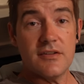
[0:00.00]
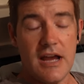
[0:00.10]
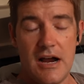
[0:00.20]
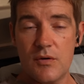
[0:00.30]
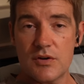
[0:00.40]

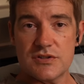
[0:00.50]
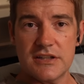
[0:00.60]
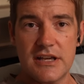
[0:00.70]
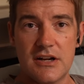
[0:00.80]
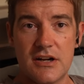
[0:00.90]
hours
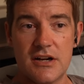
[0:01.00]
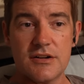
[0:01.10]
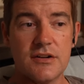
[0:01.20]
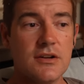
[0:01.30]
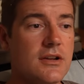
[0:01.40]

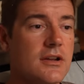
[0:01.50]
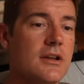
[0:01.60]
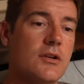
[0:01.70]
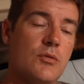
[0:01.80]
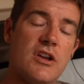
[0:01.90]
later,
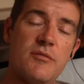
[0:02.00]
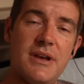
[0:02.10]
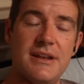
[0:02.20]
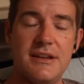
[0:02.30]
we have been